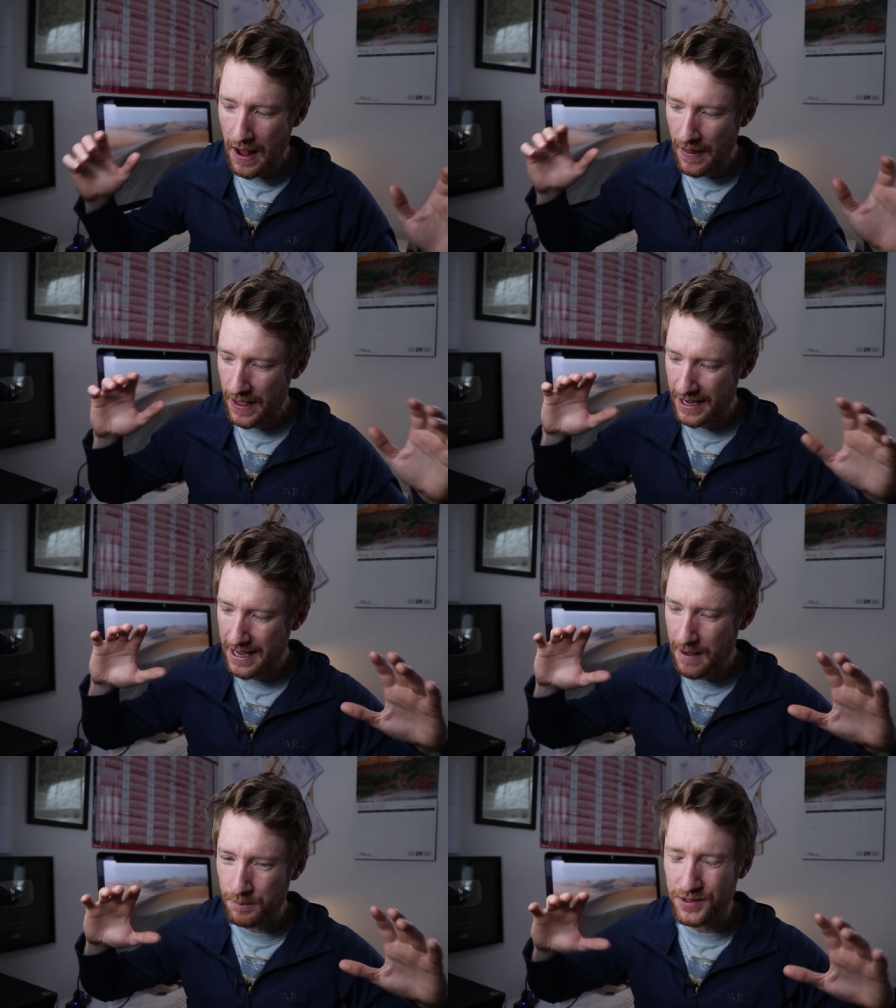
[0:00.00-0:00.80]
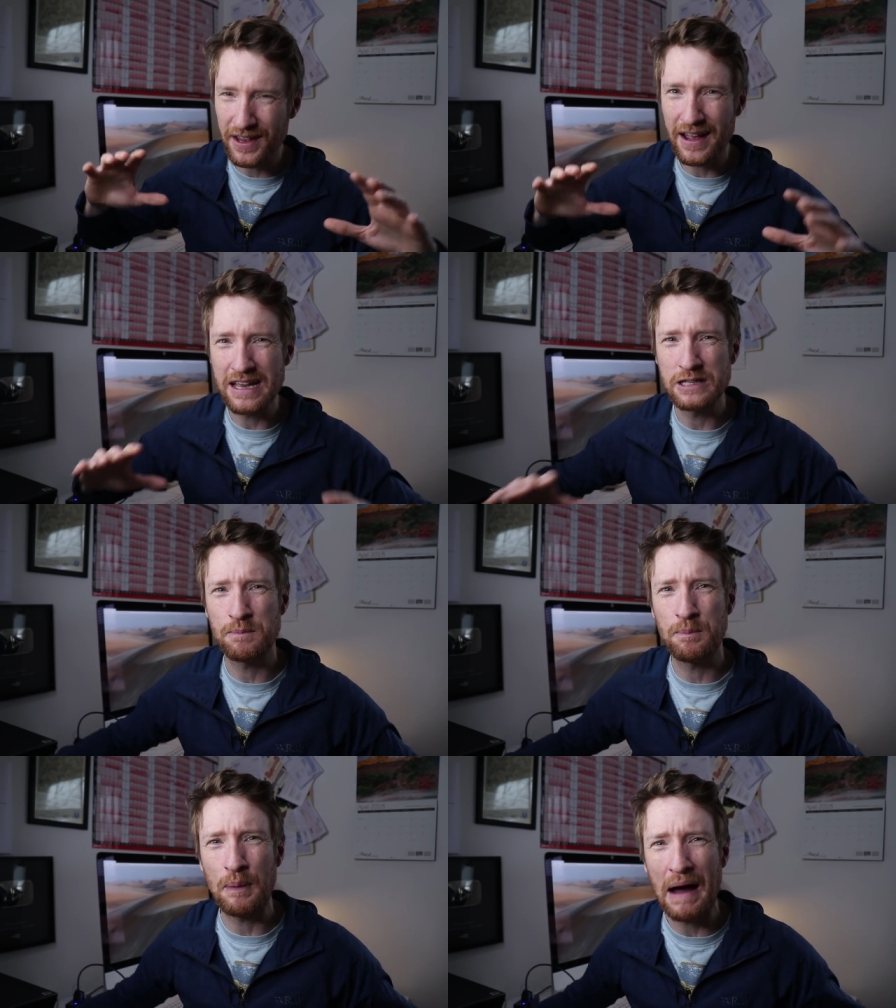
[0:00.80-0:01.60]
and their campsite is
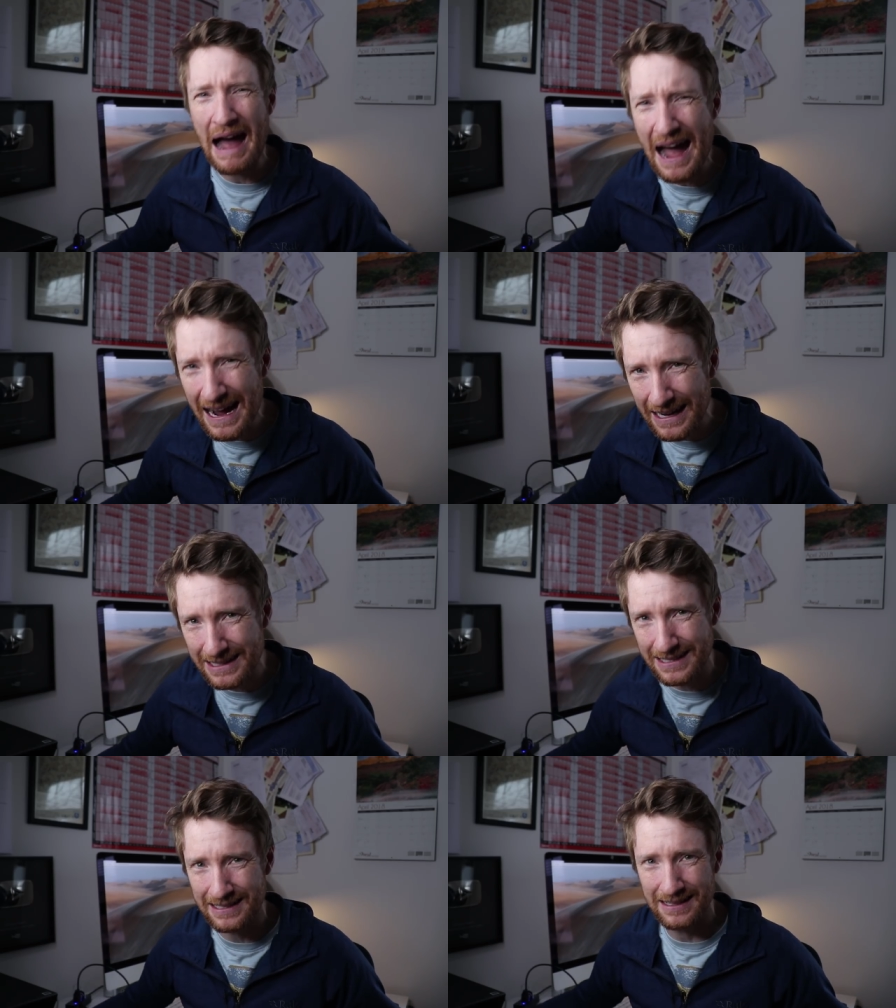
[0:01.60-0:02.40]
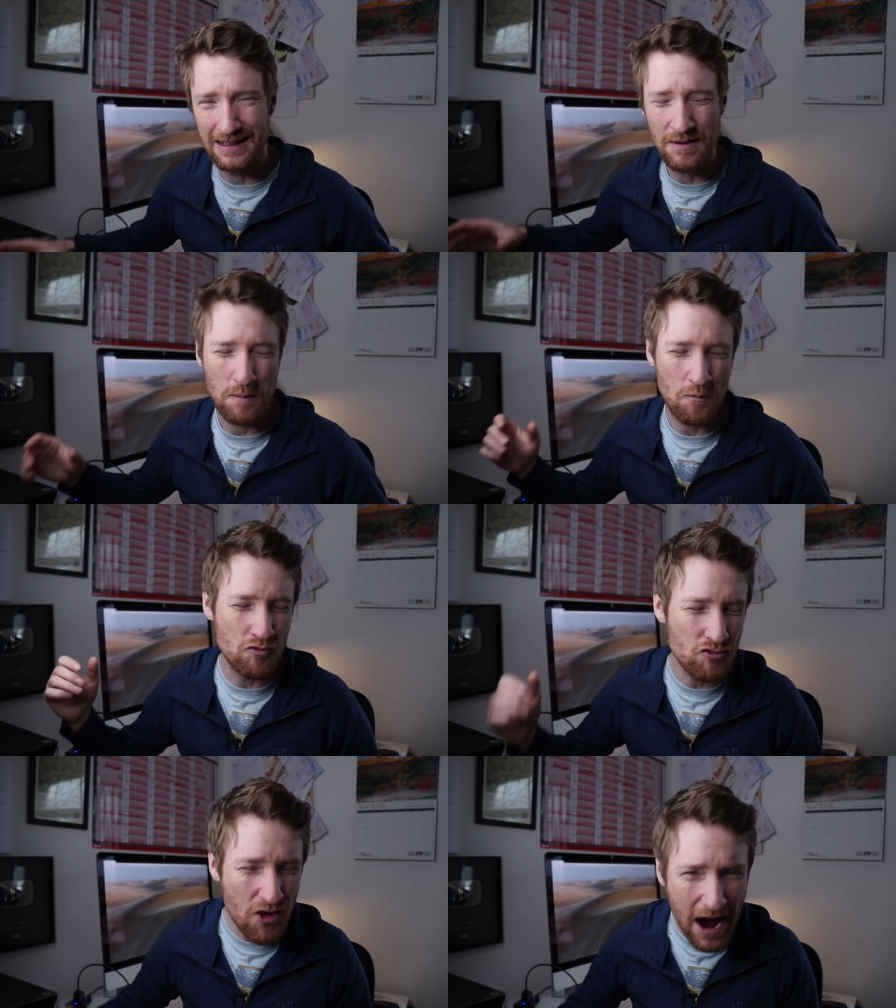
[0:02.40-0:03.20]
packed,
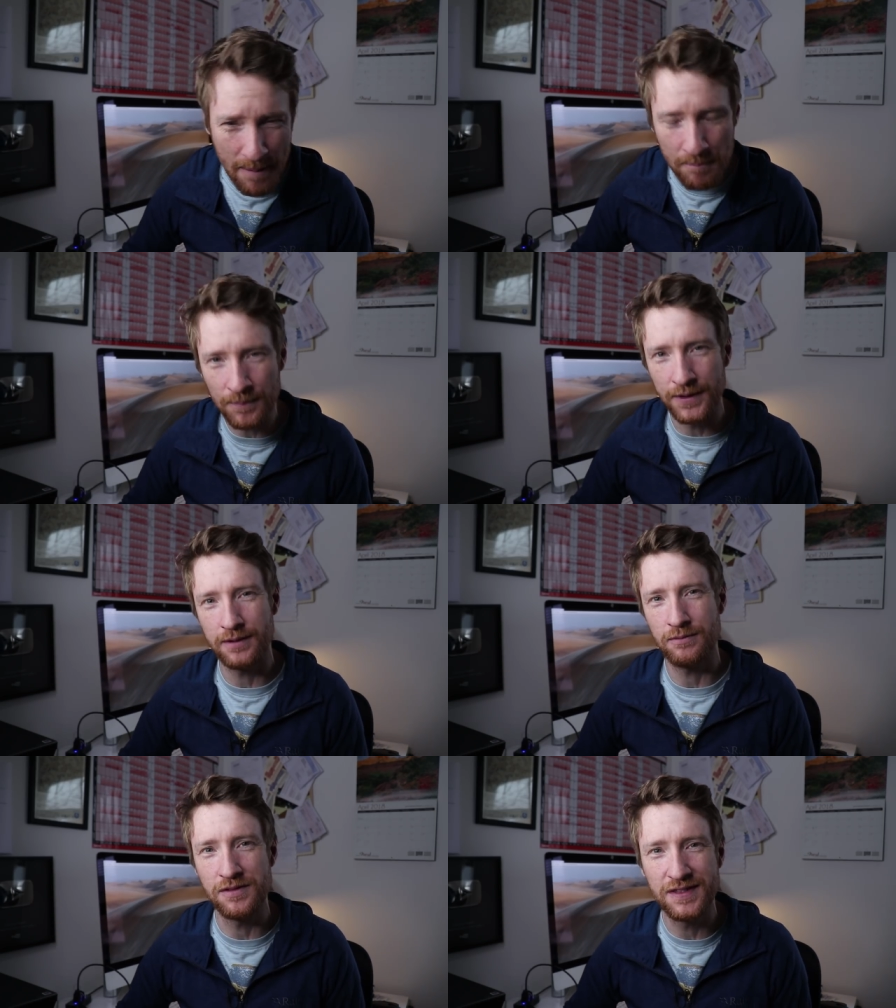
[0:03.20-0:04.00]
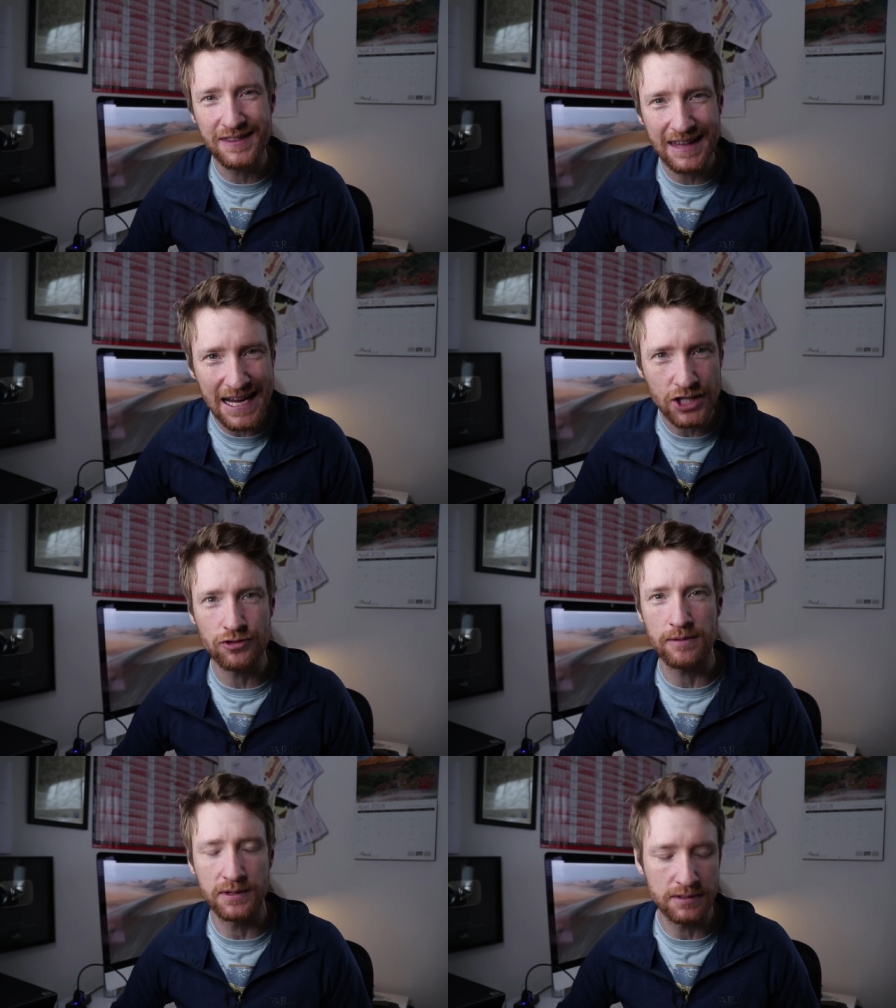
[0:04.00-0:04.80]
rammed with day
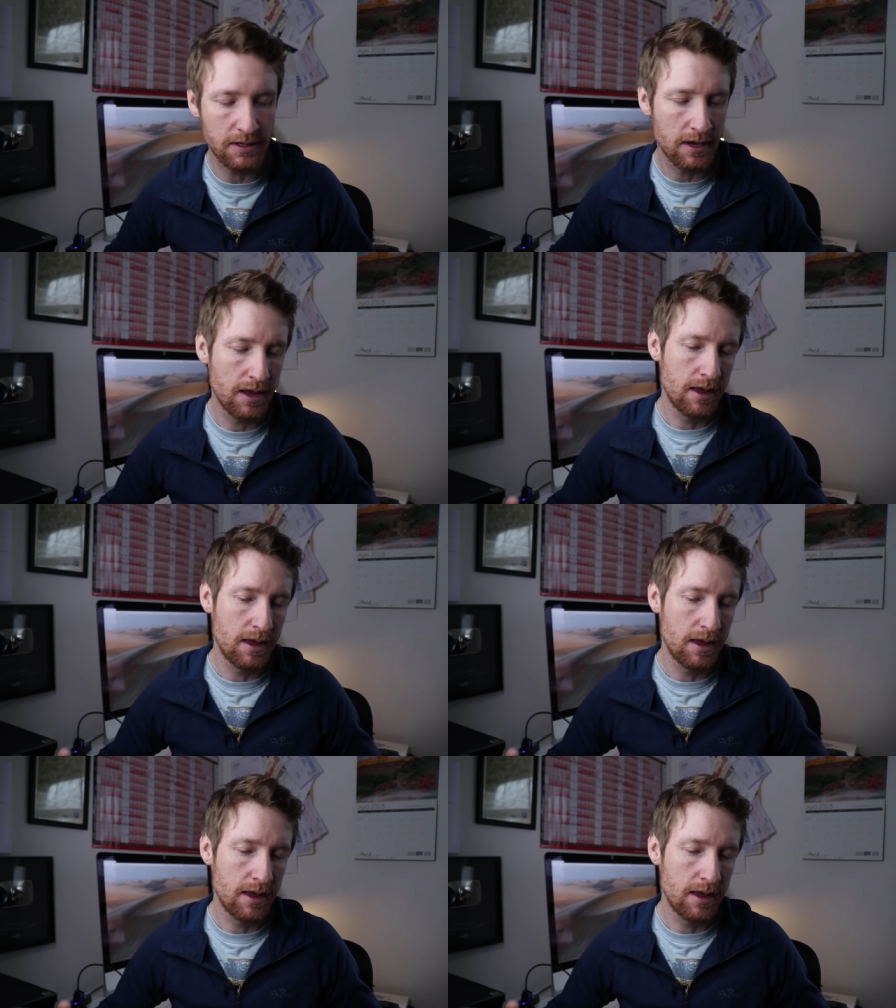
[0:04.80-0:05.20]
trippers.